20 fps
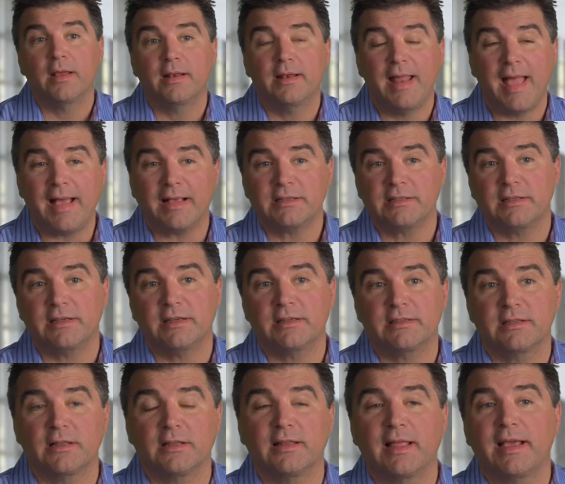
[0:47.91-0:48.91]
Next is
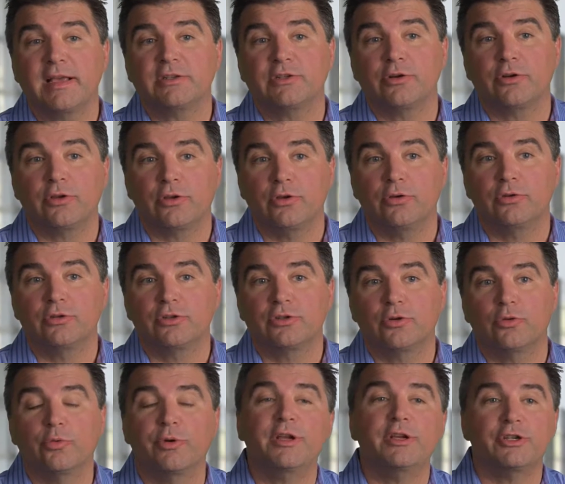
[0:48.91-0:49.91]
the laser used
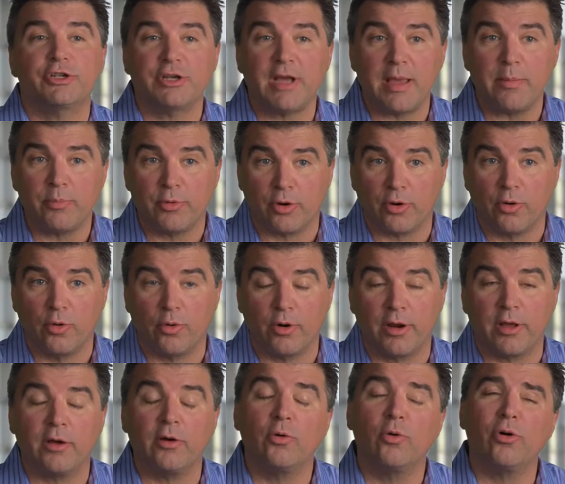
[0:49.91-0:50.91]
to reshape your
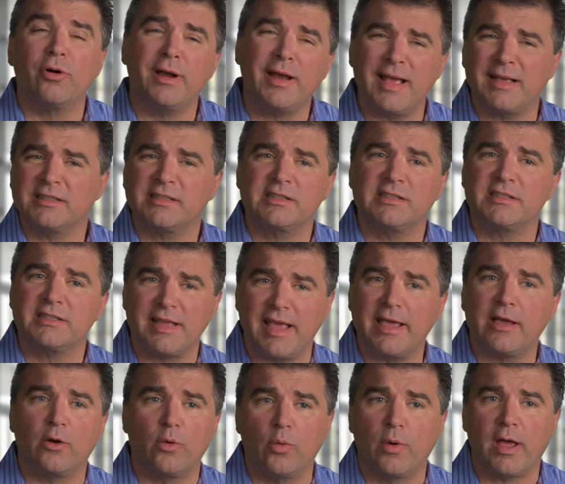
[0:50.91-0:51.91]
cornea, or in essence,
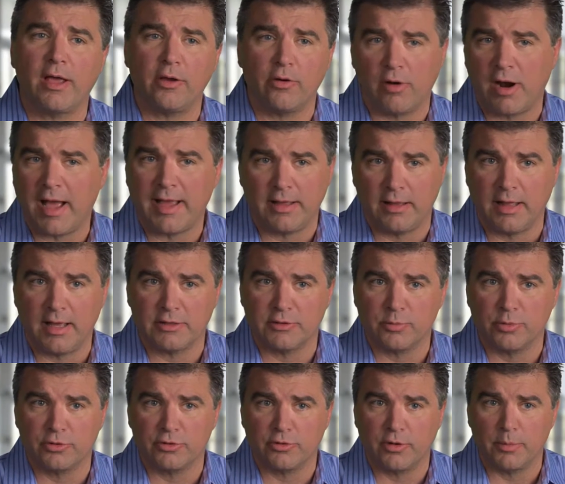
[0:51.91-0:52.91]
take away your eyeglass
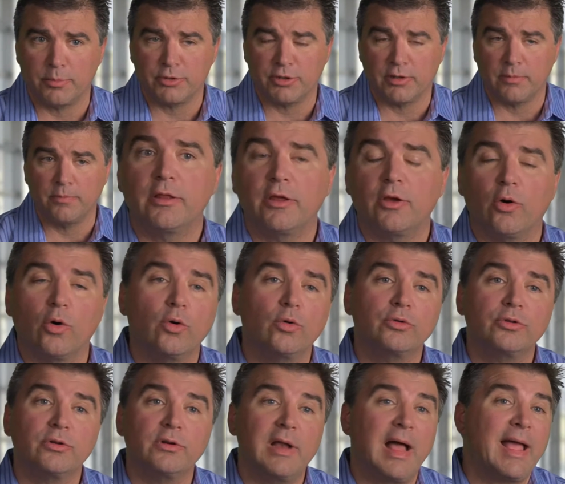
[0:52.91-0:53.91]
prescription. The
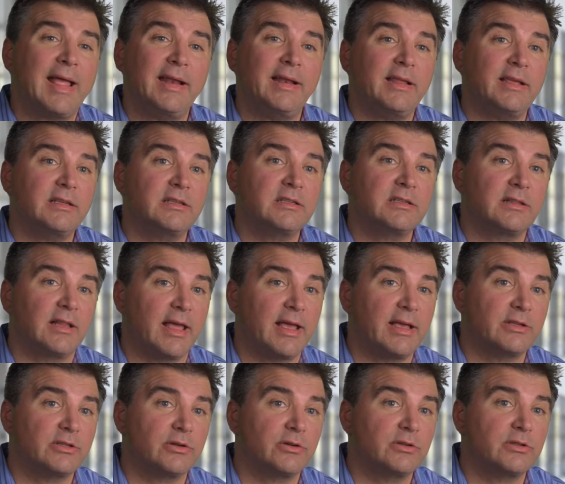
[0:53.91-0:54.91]
older 90s
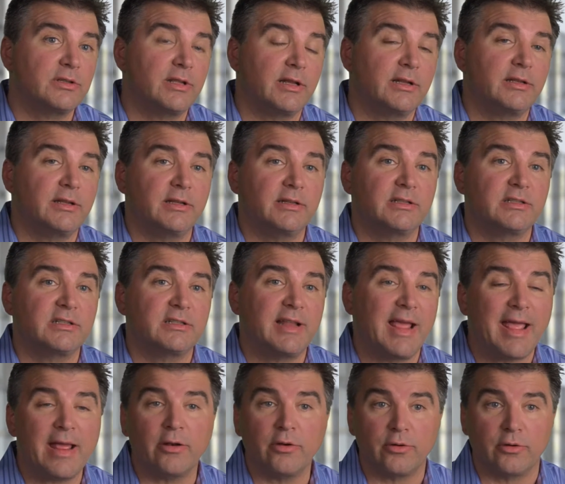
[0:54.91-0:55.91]
lasers that did
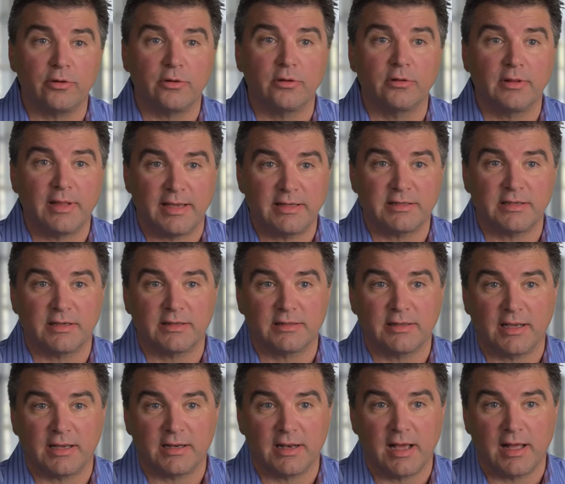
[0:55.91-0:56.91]
standard LASIK
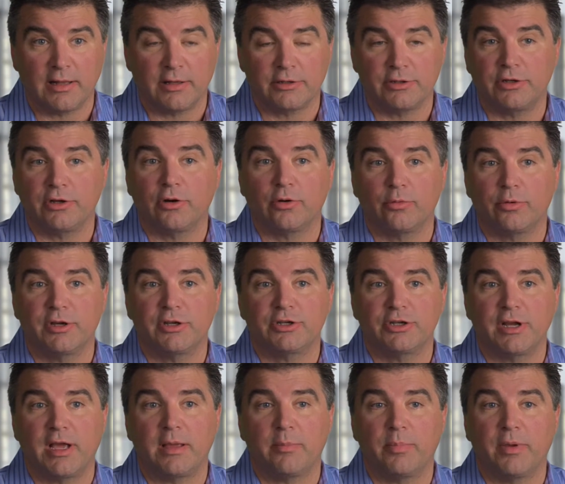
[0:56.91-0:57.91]
technology or
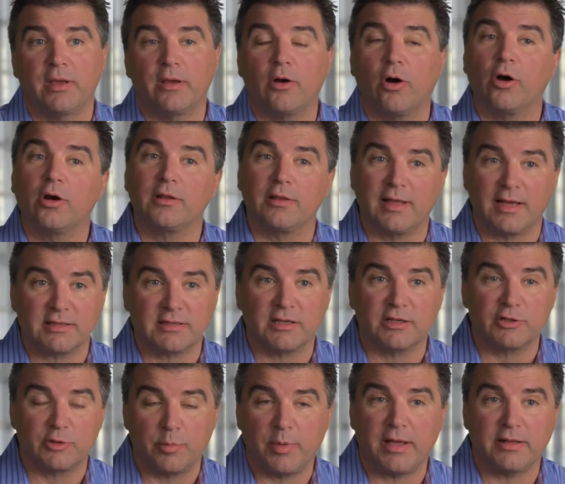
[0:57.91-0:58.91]
reshaping are less
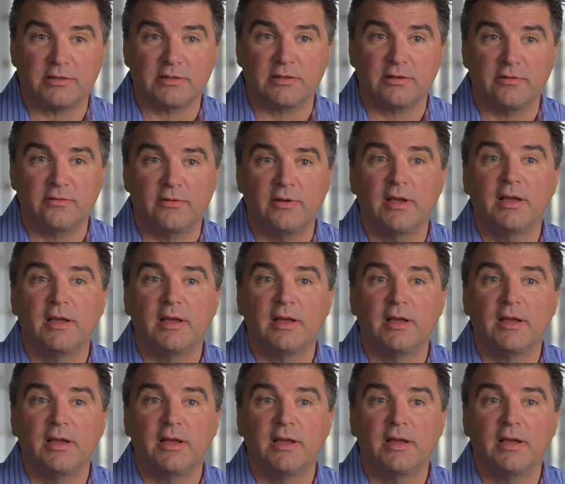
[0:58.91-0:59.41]
expensive